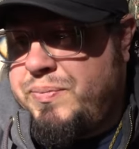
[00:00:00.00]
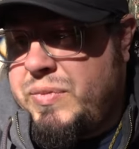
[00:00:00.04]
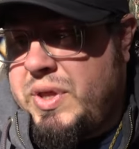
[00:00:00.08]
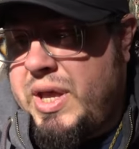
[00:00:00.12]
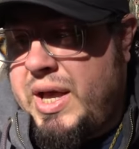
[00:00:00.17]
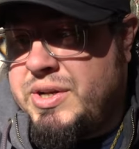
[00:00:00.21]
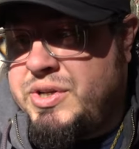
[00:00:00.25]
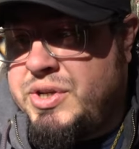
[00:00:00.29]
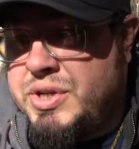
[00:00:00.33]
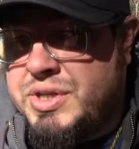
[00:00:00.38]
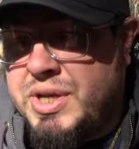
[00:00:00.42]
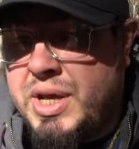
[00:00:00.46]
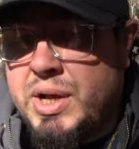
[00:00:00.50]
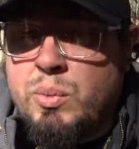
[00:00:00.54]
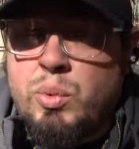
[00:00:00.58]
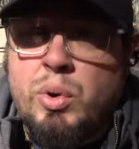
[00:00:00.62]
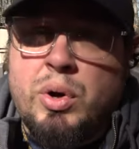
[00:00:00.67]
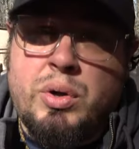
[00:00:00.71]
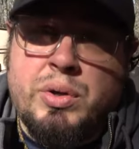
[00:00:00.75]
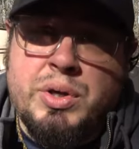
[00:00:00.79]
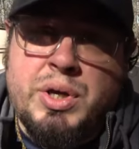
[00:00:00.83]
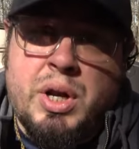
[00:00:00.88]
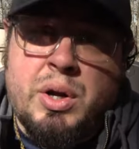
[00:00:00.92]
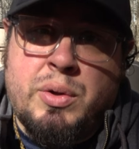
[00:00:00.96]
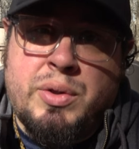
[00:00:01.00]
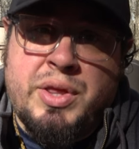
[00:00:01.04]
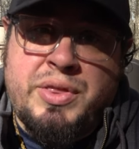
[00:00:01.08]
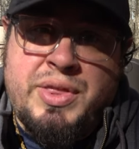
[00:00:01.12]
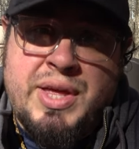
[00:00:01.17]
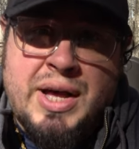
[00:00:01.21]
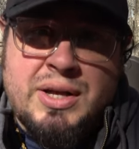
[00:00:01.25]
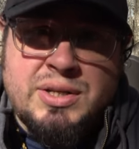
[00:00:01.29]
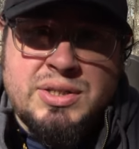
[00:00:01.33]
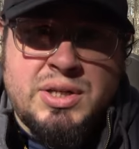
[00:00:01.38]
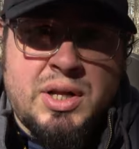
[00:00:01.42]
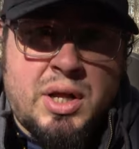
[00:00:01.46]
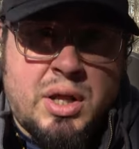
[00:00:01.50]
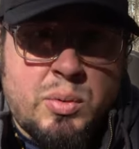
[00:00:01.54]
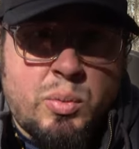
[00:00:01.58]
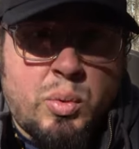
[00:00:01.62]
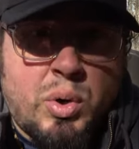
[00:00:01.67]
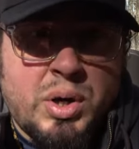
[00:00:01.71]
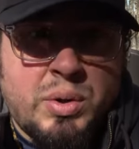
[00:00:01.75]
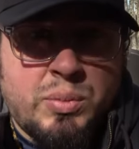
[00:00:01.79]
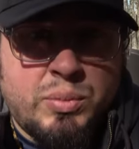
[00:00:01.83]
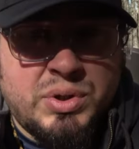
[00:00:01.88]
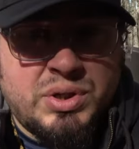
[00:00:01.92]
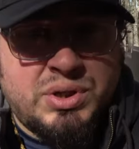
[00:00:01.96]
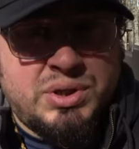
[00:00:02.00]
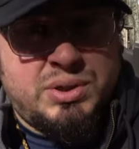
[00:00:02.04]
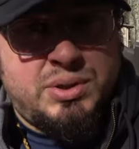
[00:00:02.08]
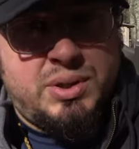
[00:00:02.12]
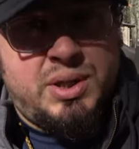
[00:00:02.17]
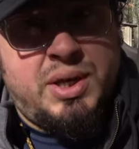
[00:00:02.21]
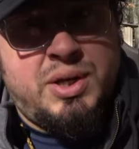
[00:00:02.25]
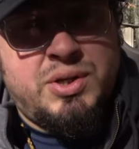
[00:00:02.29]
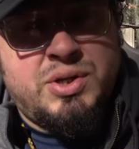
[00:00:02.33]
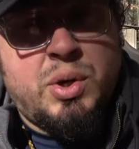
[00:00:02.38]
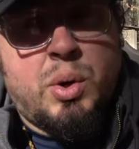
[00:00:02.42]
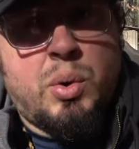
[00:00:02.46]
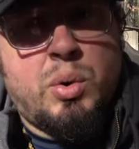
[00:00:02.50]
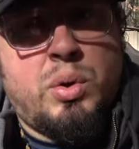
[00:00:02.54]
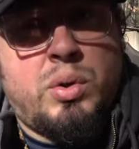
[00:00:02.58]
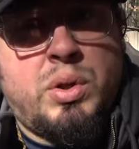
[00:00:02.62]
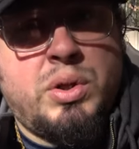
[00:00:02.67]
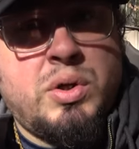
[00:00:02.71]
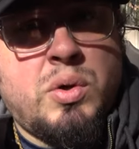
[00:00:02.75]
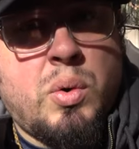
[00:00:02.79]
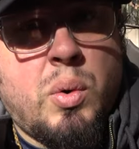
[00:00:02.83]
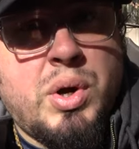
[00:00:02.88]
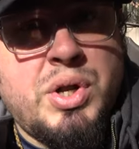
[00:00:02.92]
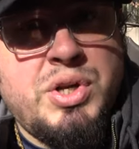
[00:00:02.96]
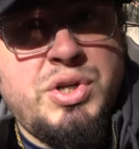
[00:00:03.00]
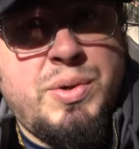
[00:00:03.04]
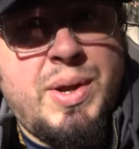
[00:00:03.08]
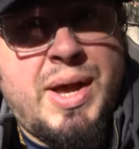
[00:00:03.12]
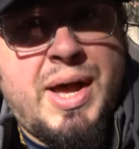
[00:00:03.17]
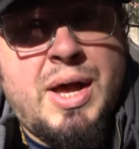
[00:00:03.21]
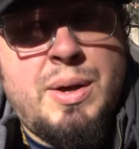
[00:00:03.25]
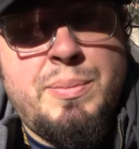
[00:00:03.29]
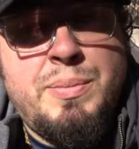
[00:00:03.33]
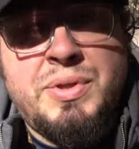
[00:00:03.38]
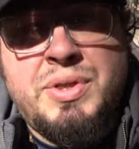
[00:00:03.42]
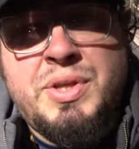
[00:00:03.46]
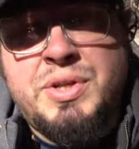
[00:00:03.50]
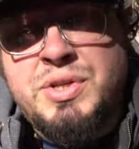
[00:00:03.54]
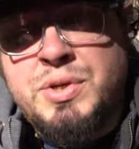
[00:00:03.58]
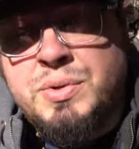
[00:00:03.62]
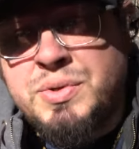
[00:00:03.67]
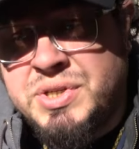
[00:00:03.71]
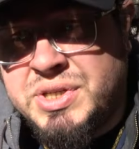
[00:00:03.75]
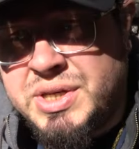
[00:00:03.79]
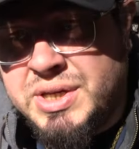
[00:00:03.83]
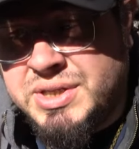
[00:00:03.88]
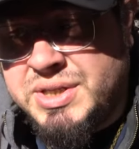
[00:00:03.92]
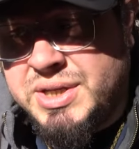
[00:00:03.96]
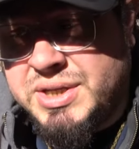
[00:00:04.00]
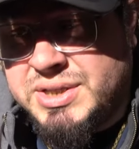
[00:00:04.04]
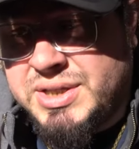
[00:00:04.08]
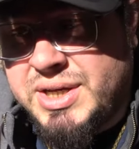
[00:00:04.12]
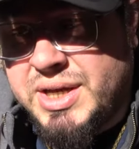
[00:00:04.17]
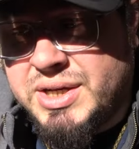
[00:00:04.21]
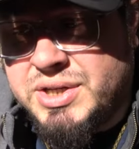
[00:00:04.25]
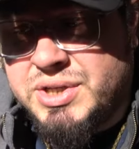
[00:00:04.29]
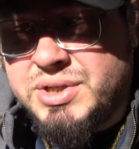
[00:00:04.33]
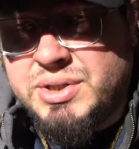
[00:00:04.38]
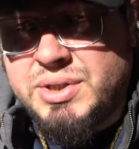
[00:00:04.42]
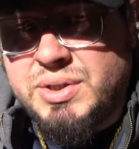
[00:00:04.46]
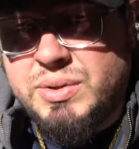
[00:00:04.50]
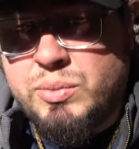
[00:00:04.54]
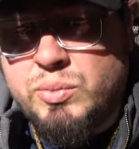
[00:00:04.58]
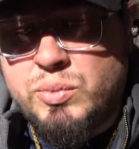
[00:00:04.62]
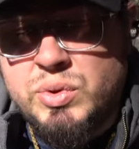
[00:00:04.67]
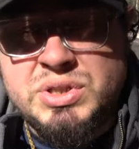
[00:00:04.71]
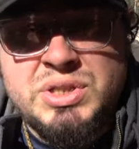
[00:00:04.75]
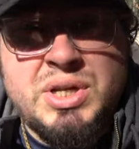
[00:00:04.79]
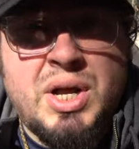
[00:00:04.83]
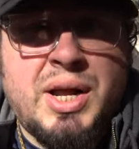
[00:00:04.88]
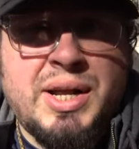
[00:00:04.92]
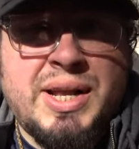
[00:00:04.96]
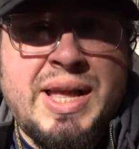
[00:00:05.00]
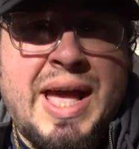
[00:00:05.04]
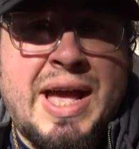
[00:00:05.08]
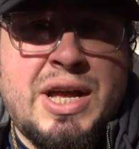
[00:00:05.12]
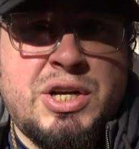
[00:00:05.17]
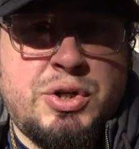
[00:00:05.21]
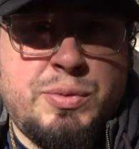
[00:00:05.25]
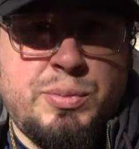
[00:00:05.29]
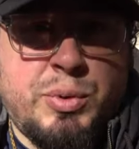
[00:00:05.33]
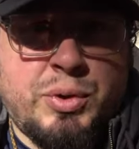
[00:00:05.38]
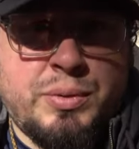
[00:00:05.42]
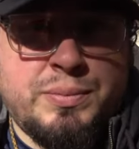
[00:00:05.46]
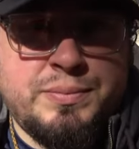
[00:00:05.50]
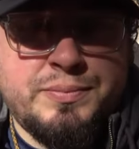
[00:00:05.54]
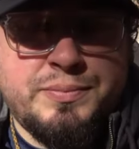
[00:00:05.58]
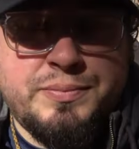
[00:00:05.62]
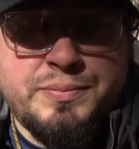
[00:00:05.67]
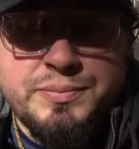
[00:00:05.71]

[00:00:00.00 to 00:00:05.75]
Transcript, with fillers: And she's like, well, the $1,000 one was the total in coins you had, but the 266 was not cashable.